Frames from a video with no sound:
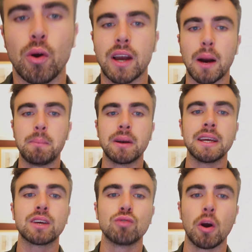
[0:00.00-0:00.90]
a
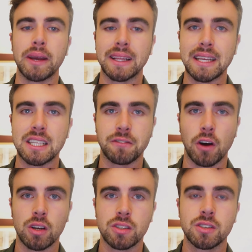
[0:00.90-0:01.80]
company growing this
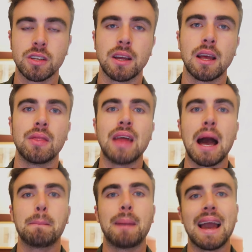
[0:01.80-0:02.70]
fast,
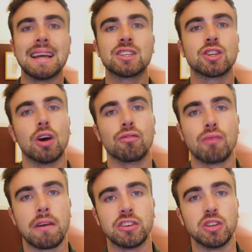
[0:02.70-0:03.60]
that pace of
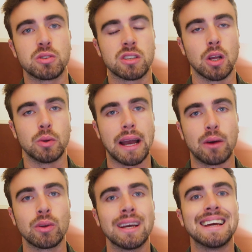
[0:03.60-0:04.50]
revenue
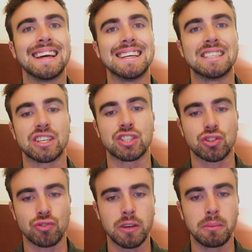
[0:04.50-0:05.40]
slowdown is
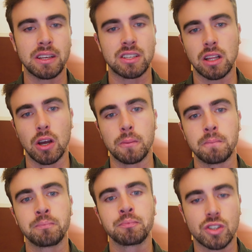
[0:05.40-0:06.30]
extremely slow.
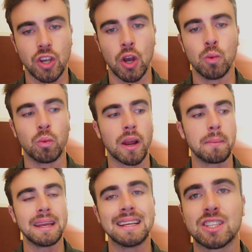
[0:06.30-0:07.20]
So what I
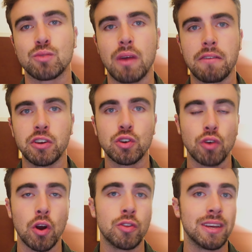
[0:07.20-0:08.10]
mean is the revenue
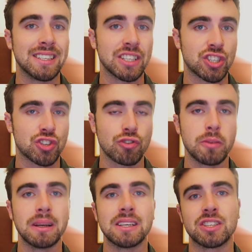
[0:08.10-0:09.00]
growth is
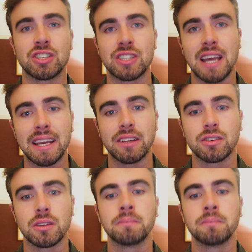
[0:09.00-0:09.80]
extremely sustained.